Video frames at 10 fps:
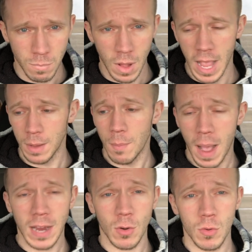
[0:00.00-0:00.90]
like,
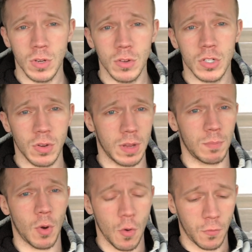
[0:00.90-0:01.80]
micronutrient
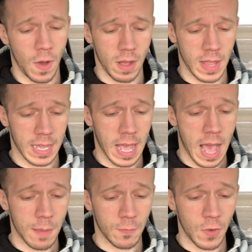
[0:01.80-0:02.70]
profile. Like,
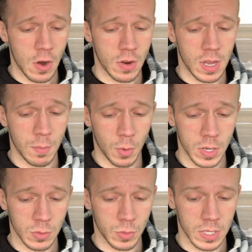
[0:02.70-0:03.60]
I'm very
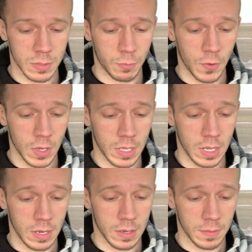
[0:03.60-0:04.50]
impressed with this
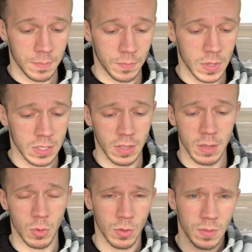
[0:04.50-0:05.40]

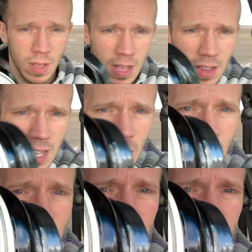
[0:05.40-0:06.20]
label. Like, check